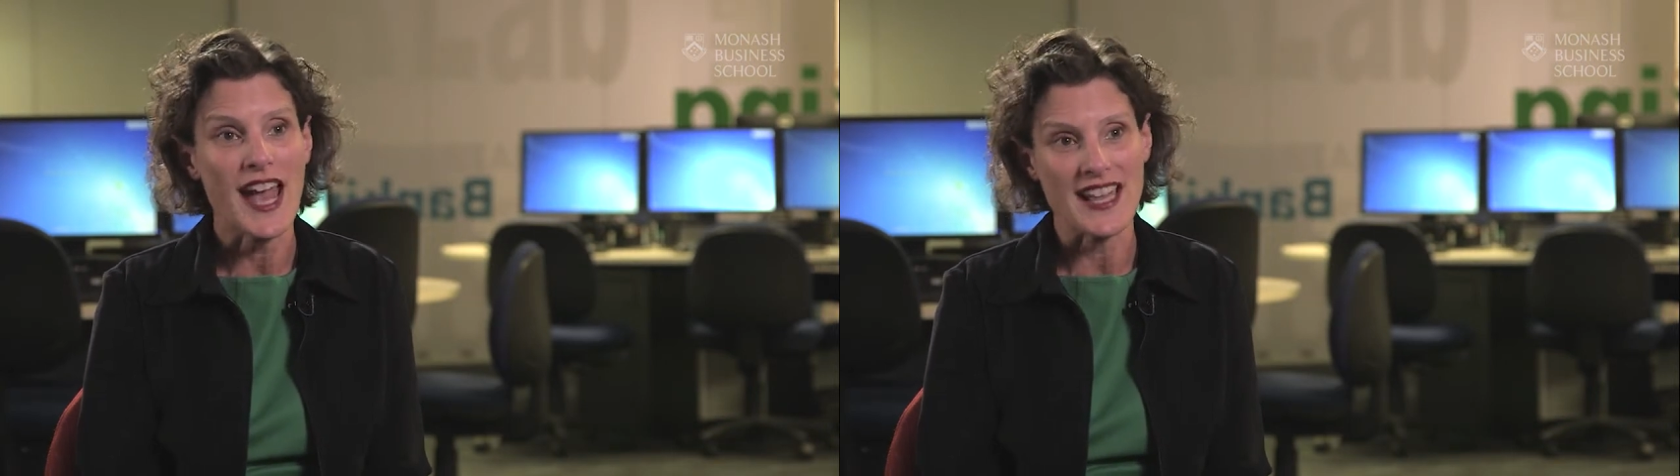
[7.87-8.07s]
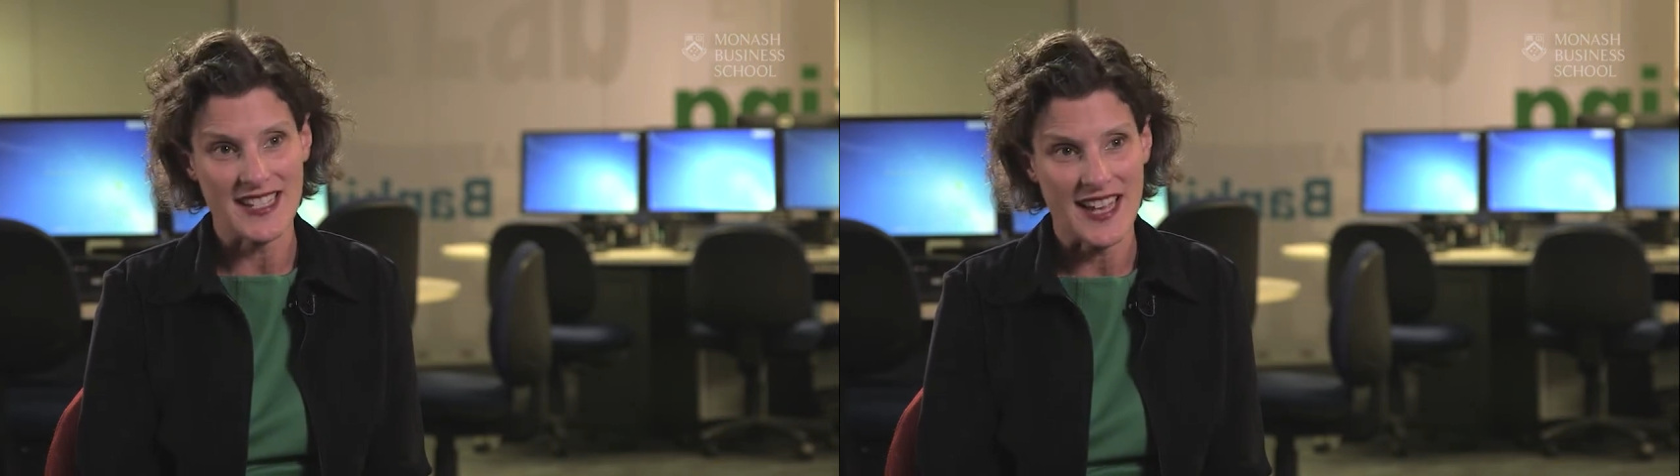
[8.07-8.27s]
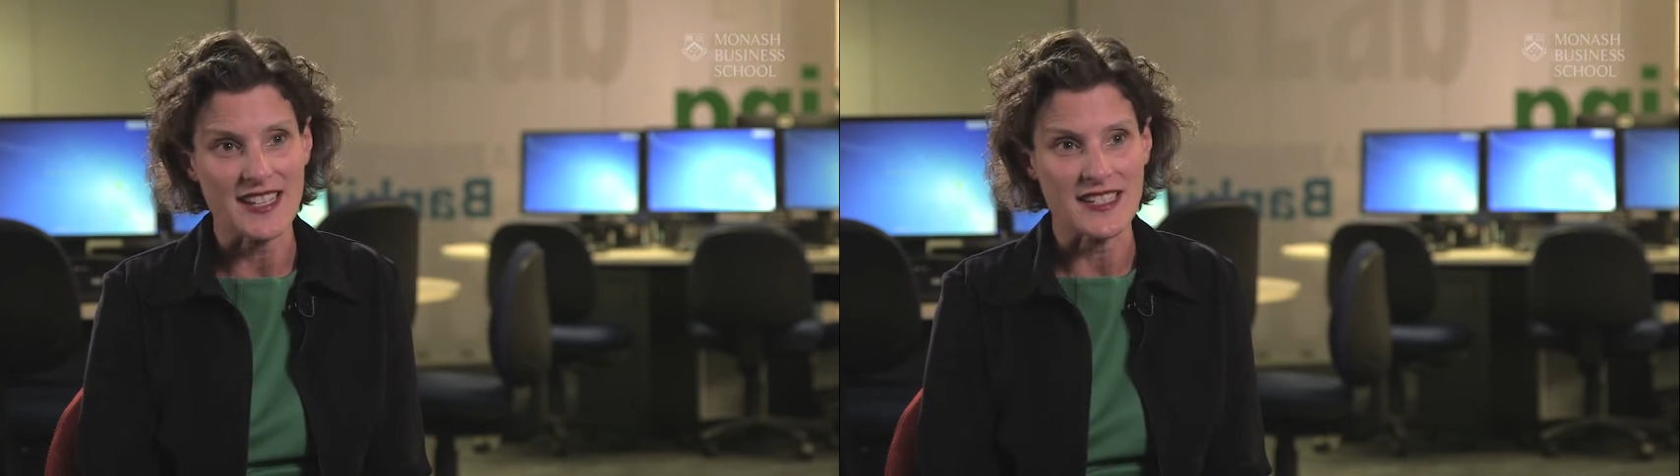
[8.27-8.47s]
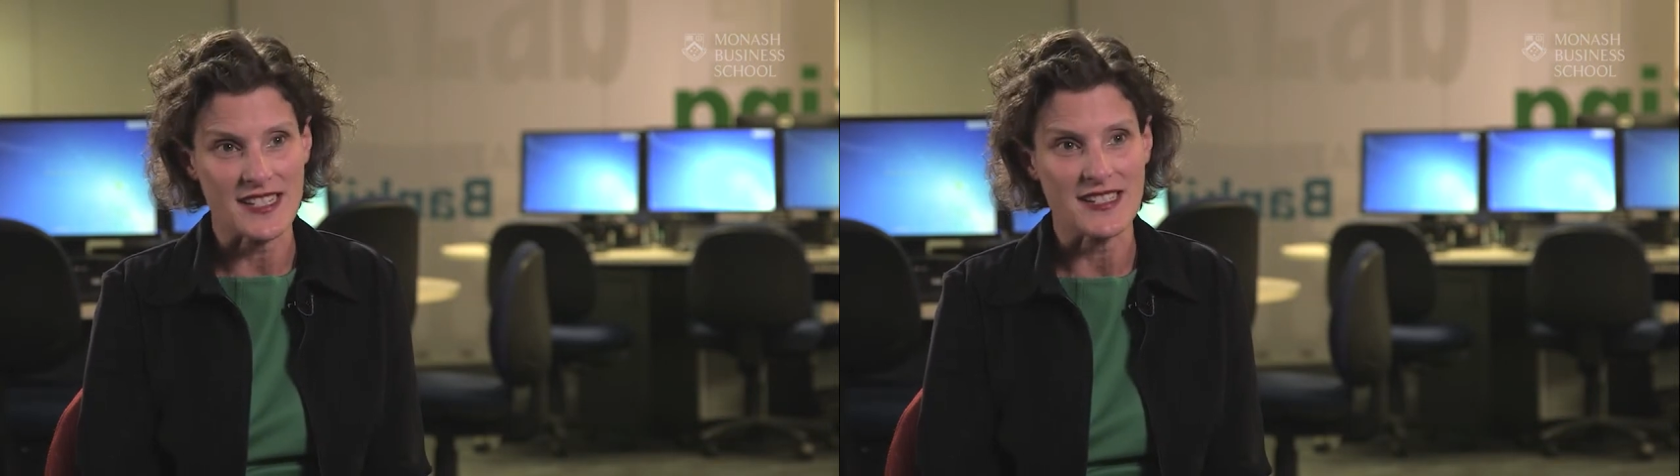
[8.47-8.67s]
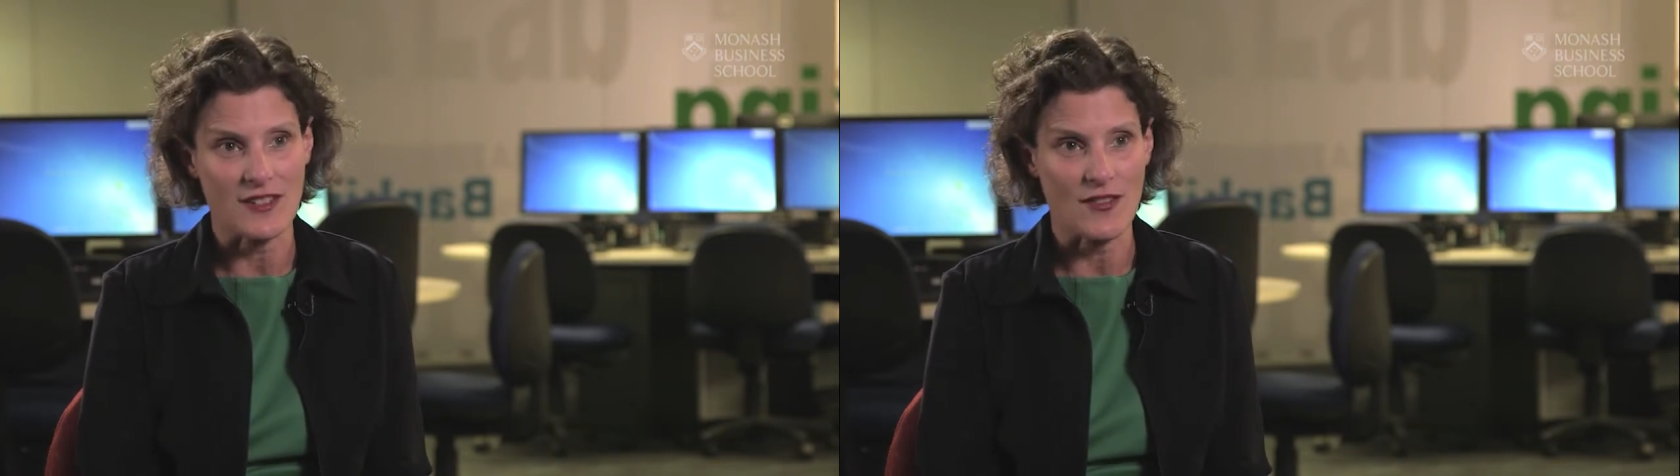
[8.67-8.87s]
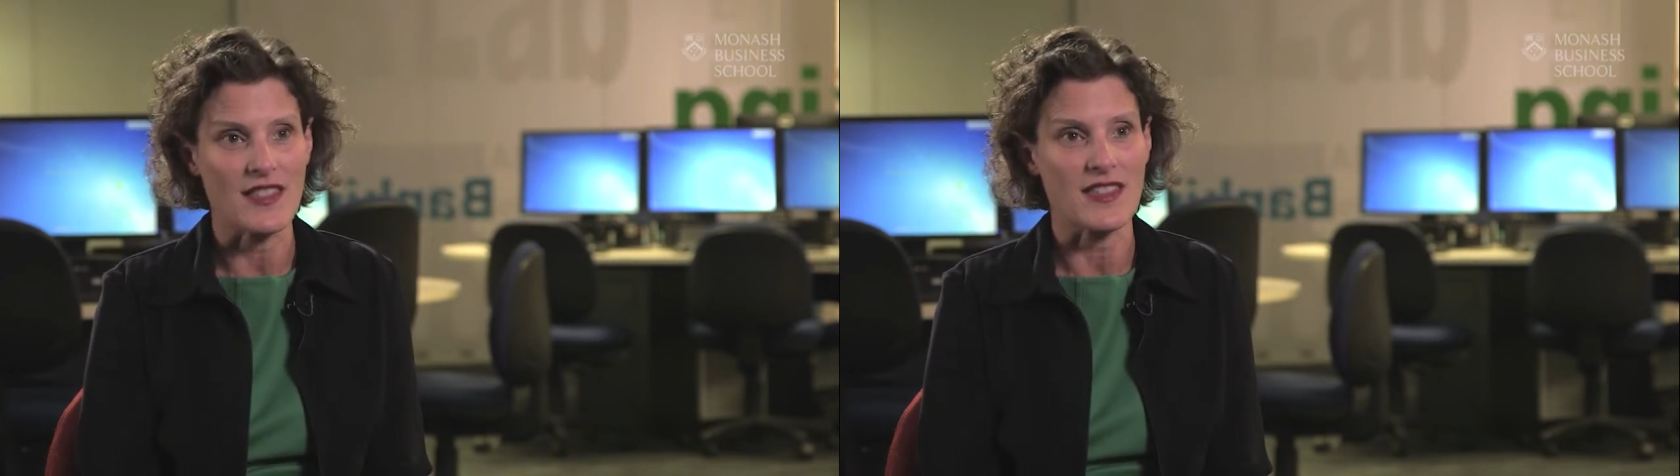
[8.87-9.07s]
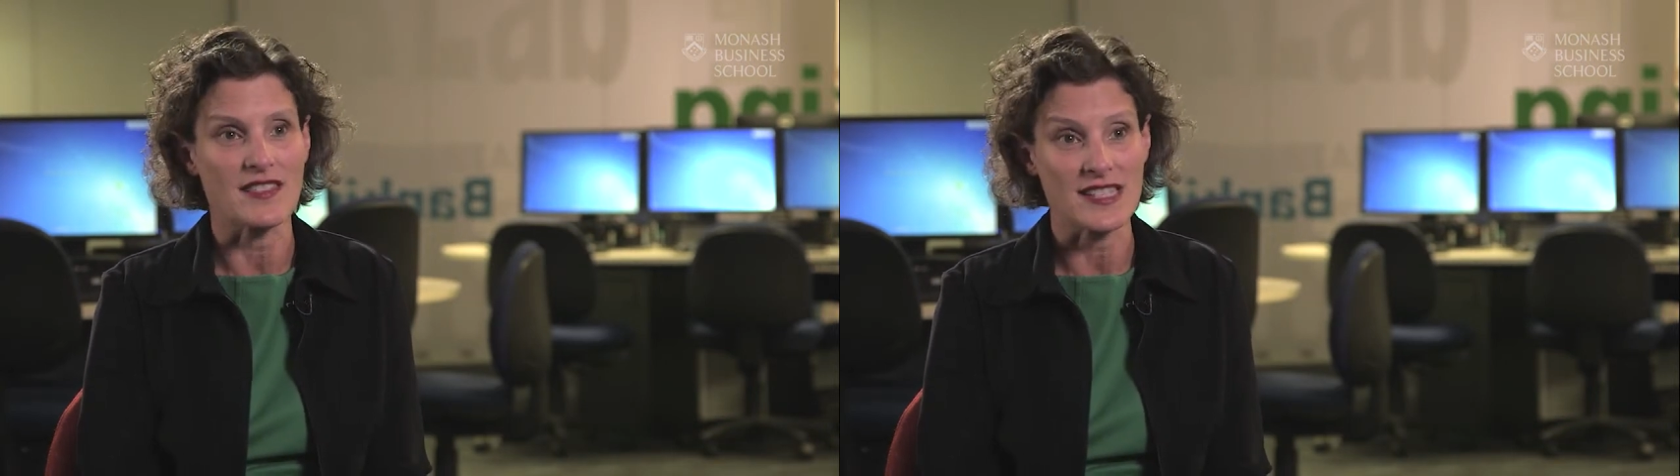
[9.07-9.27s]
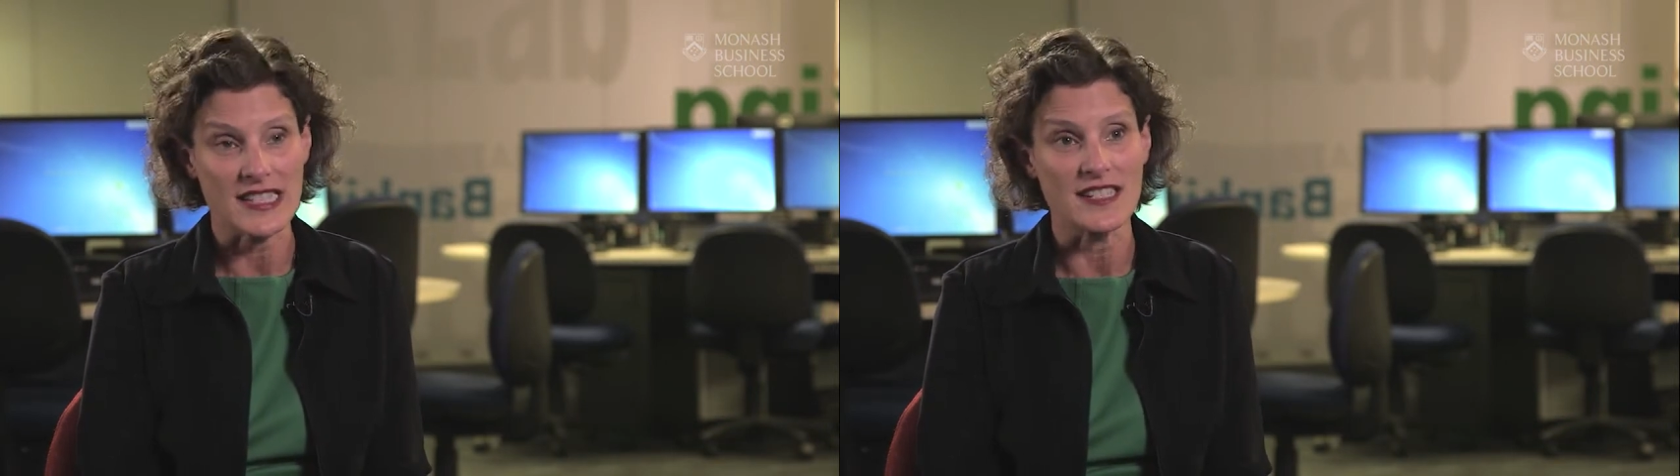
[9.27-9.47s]
antagonistic rather
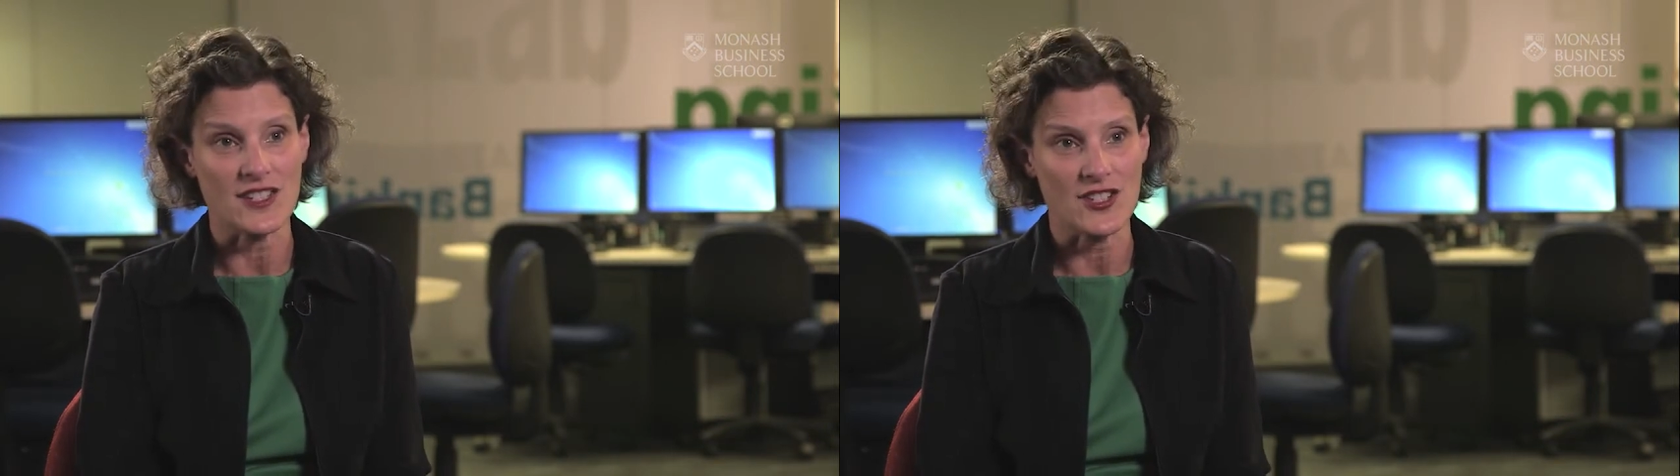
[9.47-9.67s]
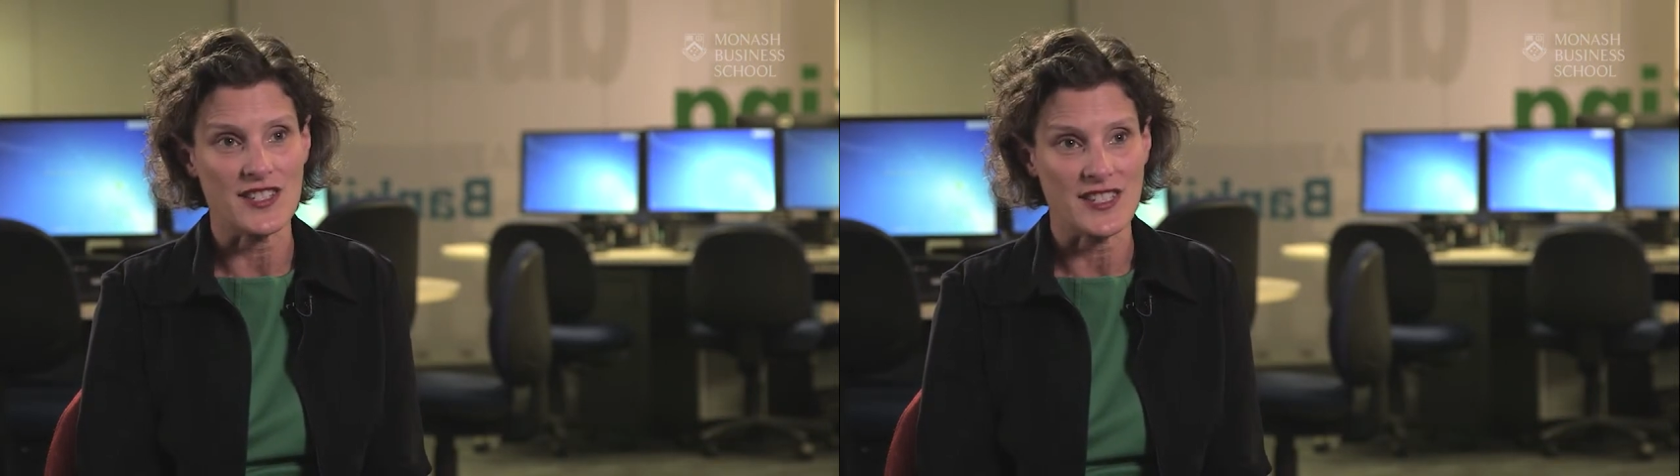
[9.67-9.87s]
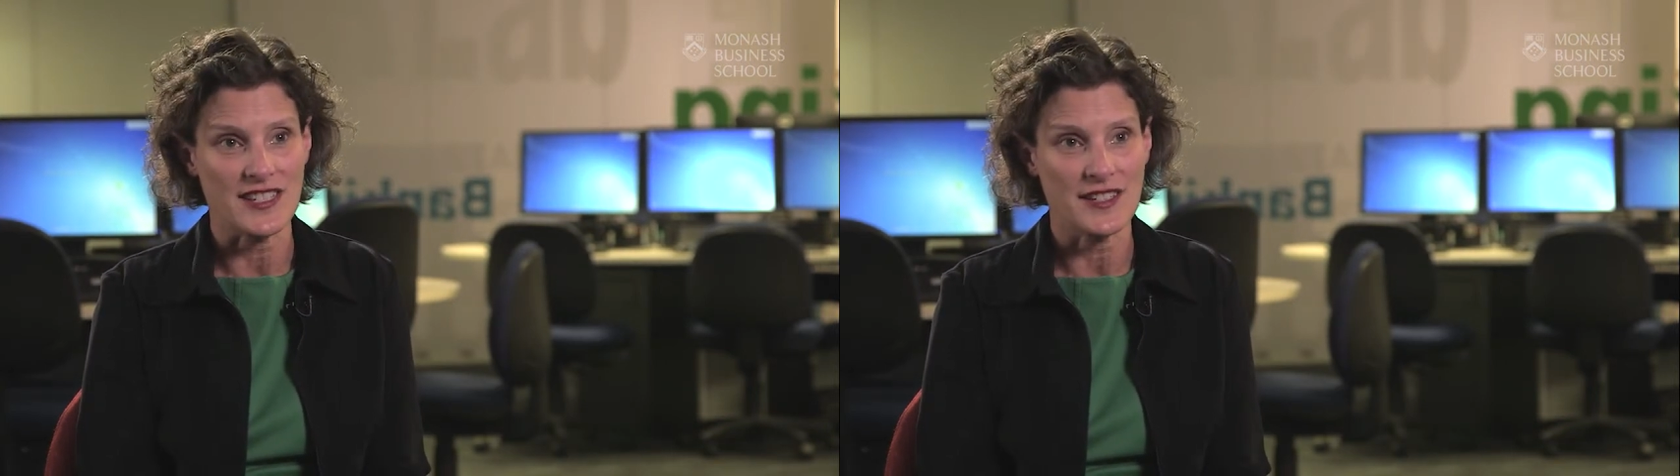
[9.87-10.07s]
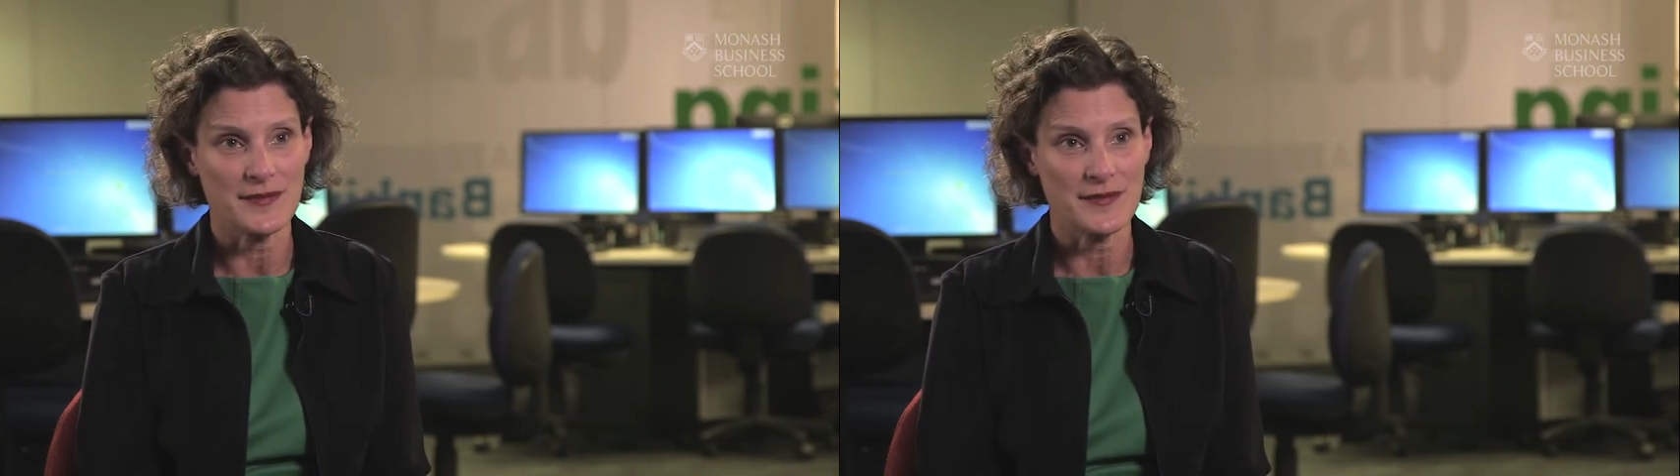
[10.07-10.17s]
than synergistic.